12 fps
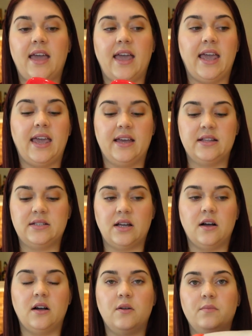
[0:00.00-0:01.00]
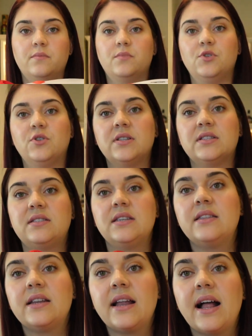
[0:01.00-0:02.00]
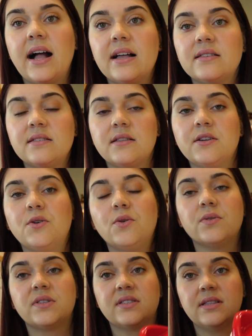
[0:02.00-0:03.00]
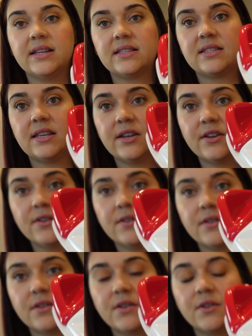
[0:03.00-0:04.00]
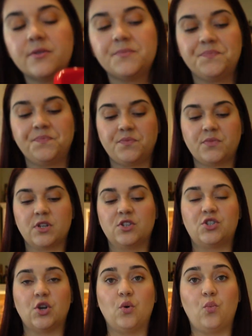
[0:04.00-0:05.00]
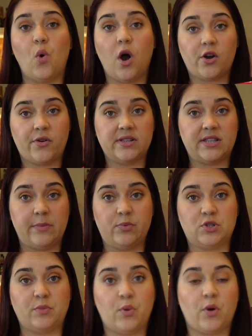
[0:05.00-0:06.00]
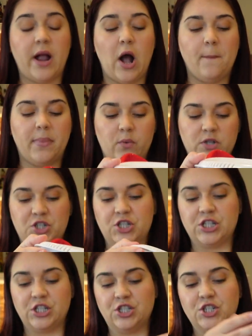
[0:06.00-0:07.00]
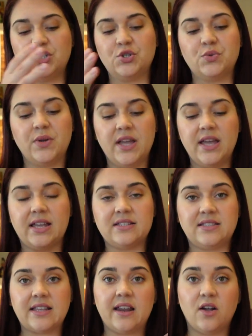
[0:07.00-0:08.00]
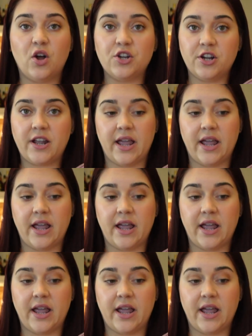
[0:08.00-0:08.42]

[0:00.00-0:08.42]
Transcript: and you can see that it has little slits here, so water is able to pour out. But what you're gonna do is set it on your